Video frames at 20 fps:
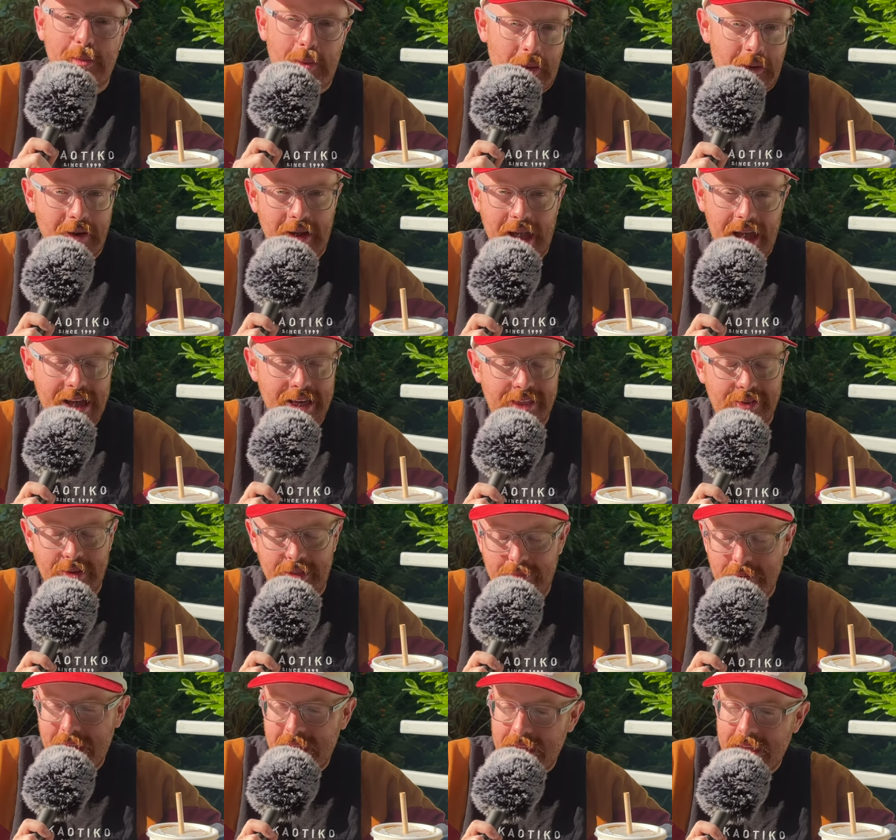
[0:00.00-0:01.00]
podcast
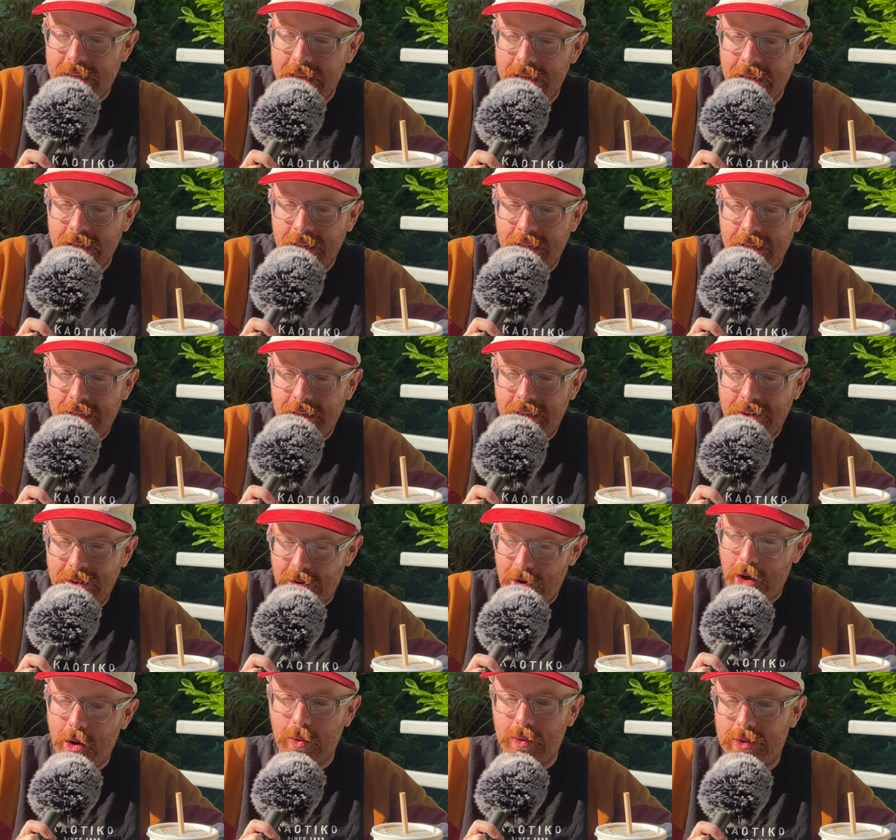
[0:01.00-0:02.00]
with me,
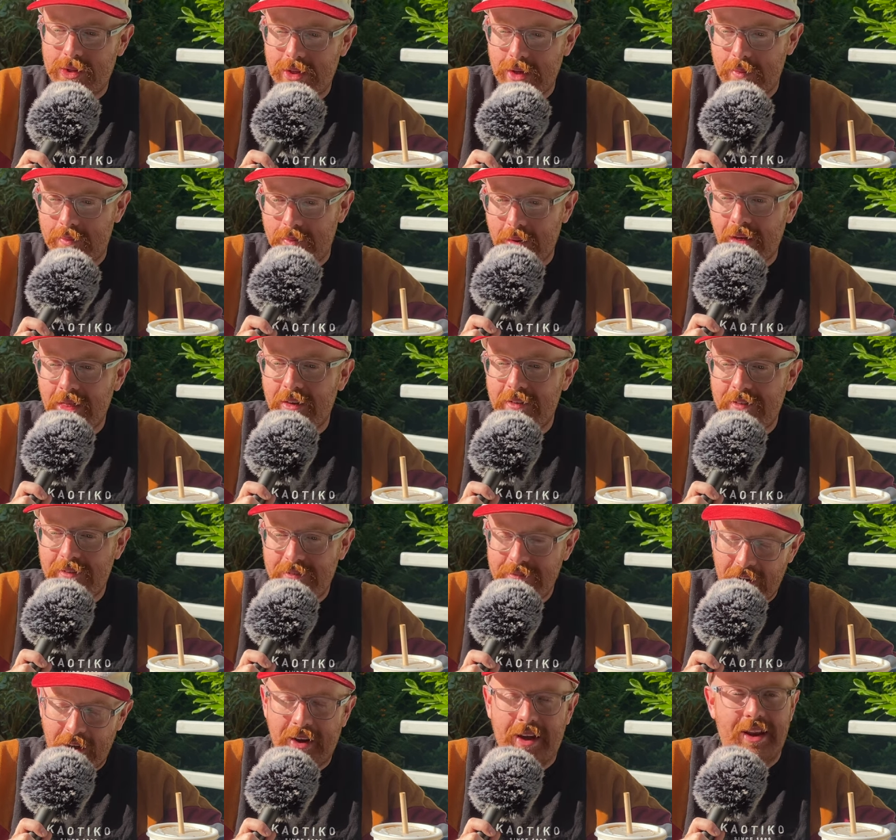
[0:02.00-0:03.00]
your host,
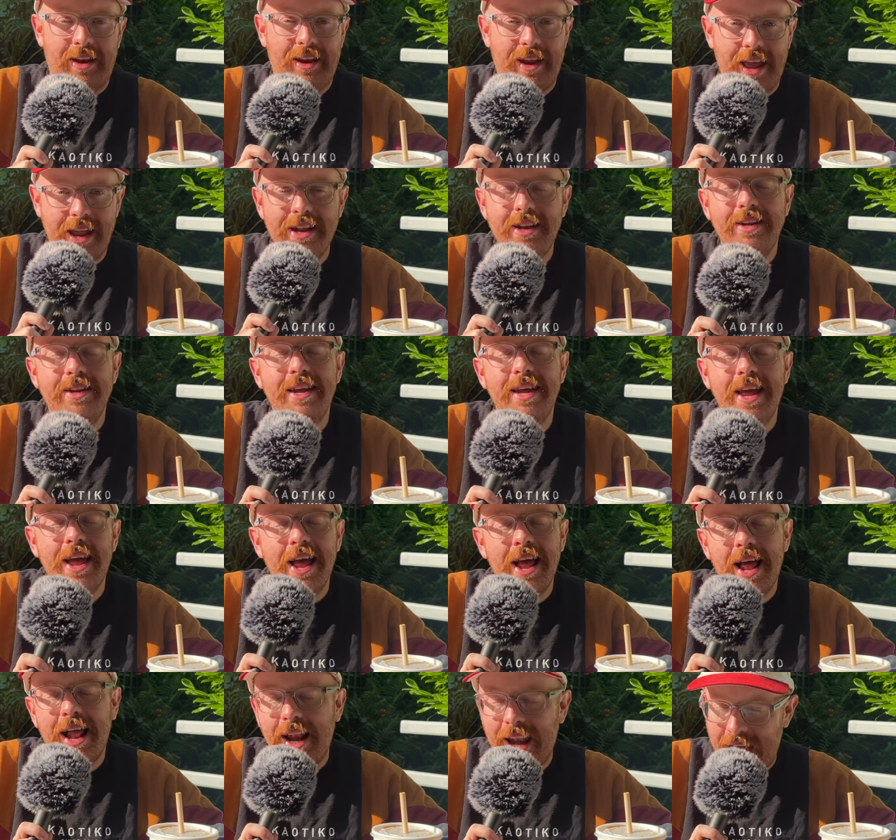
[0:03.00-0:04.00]
motherfucking
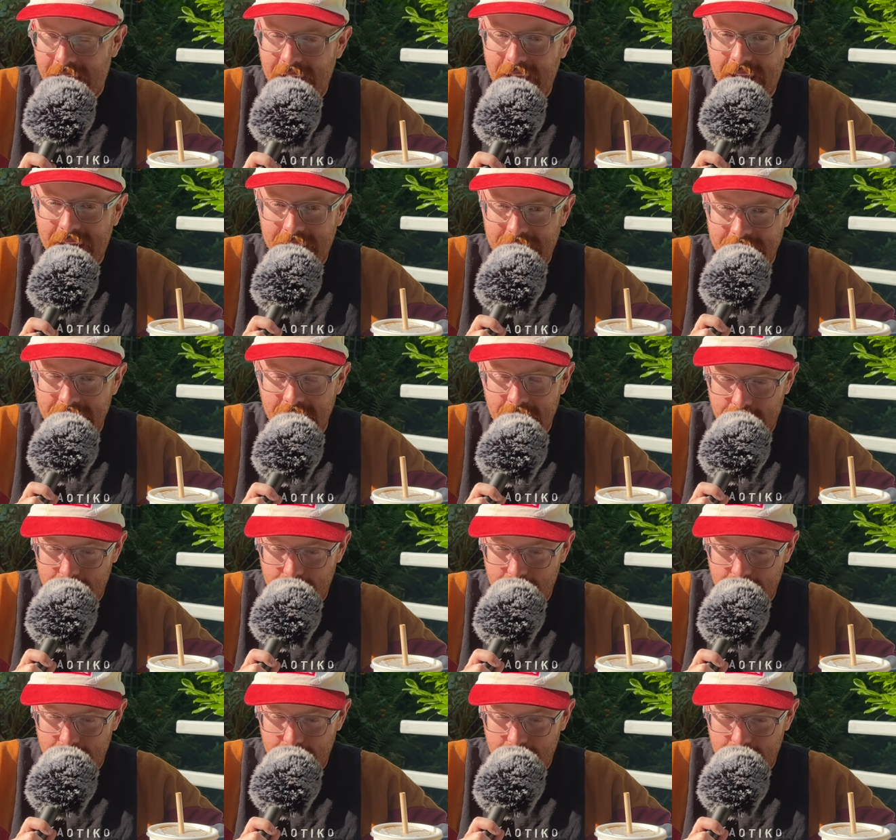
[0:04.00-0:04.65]
Inline